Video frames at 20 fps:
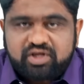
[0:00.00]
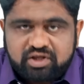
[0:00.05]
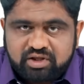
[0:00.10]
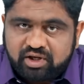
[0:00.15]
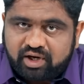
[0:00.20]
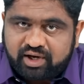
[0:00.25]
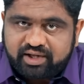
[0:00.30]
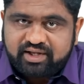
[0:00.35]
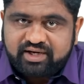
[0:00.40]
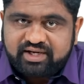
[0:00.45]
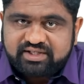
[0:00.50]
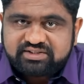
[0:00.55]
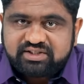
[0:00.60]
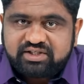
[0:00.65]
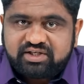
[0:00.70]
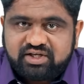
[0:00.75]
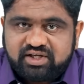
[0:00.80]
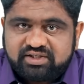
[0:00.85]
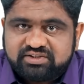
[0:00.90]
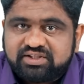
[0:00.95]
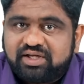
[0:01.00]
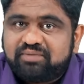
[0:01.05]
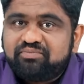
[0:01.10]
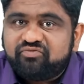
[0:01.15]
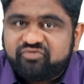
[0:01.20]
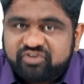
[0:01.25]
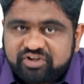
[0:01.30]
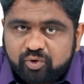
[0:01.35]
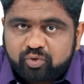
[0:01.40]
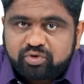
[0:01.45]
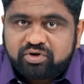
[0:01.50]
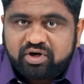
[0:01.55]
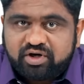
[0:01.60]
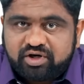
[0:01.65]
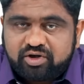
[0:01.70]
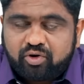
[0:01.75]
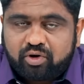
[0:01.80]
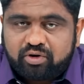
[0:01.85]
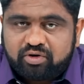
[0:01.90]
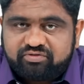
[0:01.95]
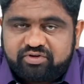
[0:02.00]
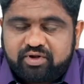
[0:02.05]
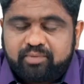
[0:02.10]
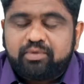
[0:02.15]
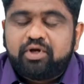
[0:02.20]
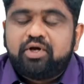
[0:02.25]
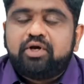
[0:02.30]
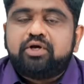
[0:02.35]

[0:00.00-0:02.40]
INICET exam without learning all of them.